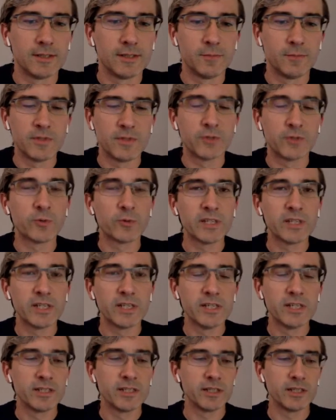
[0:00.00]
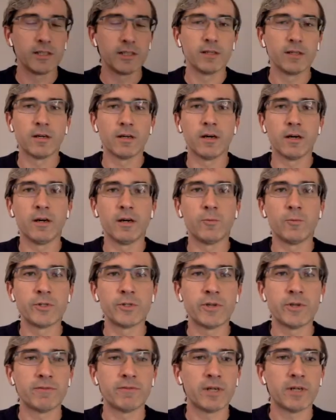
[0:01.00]
It's really easy. When
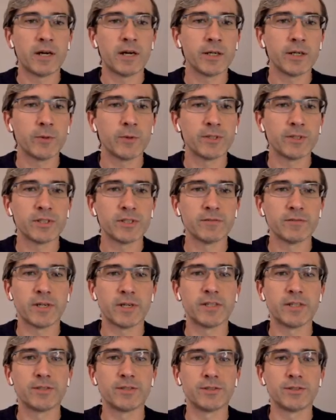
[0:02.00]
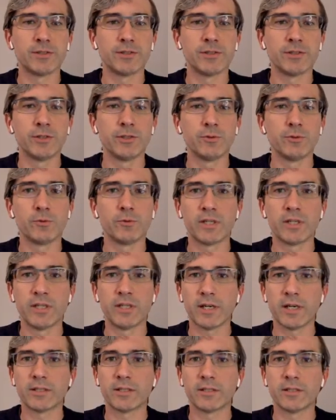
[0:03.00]
you have an iOS device, you
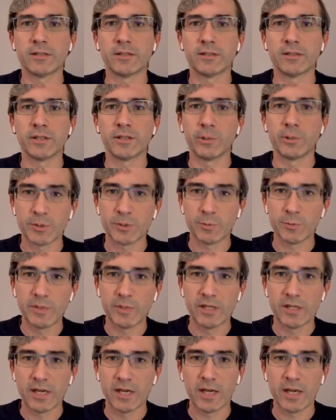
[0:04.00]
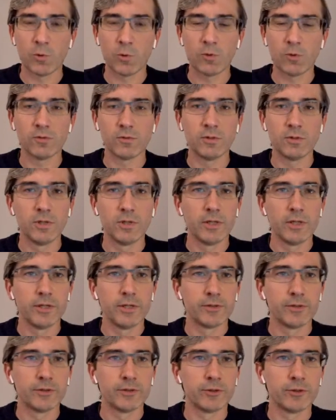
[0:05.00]
connect the USB cable
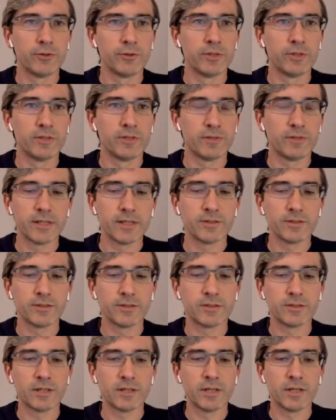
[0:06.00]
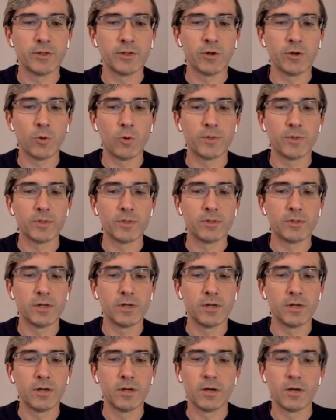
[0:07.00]
to the device and you open,
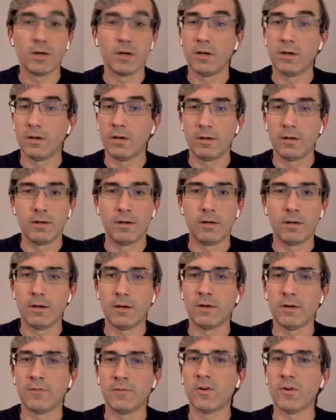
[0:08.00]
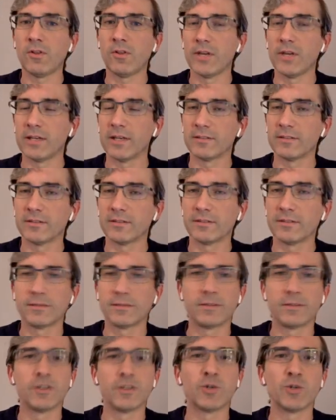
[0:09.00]
of all things,
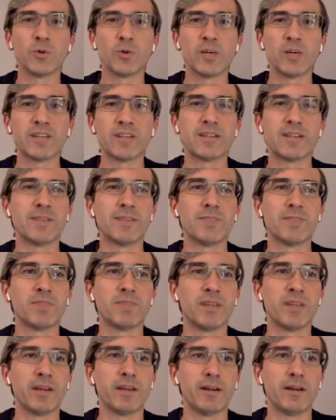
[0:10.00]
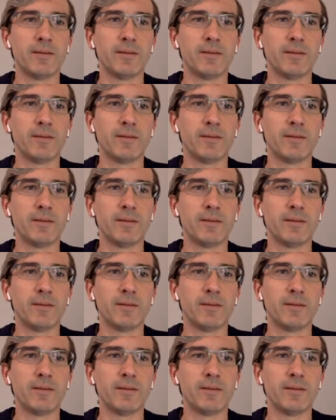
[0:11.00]
QuickTime Player.